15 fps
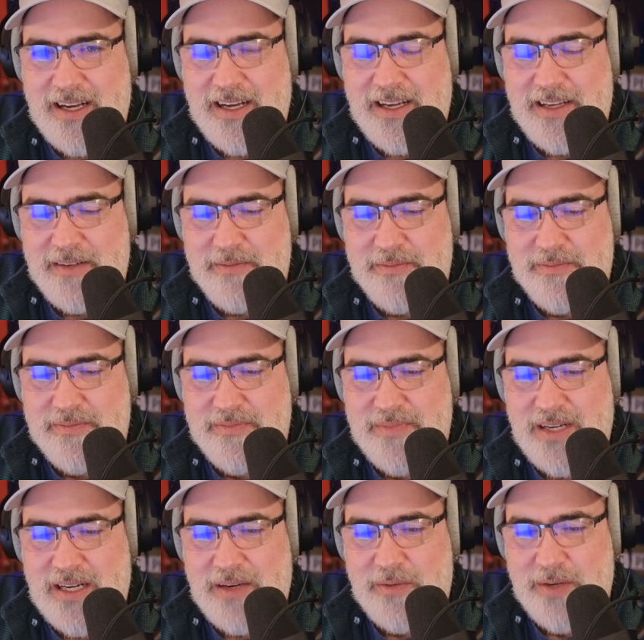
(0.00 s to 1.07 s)
I
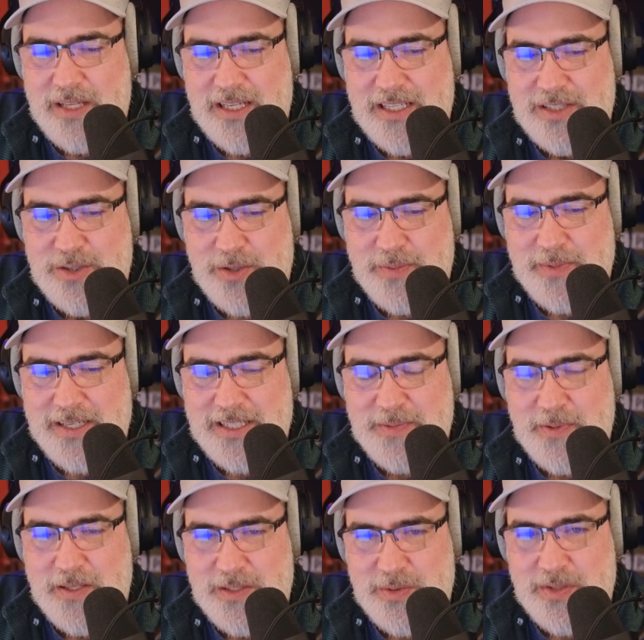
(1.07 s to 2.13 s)
really enjoyed my
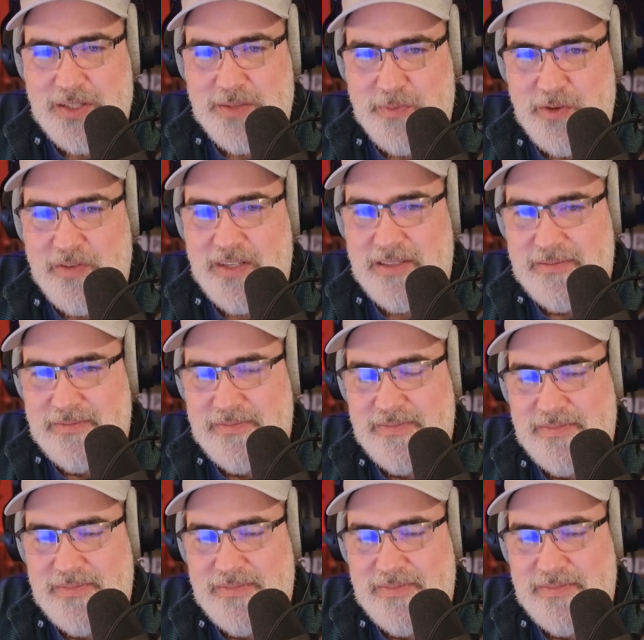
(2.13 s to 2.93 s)
experience with this movie.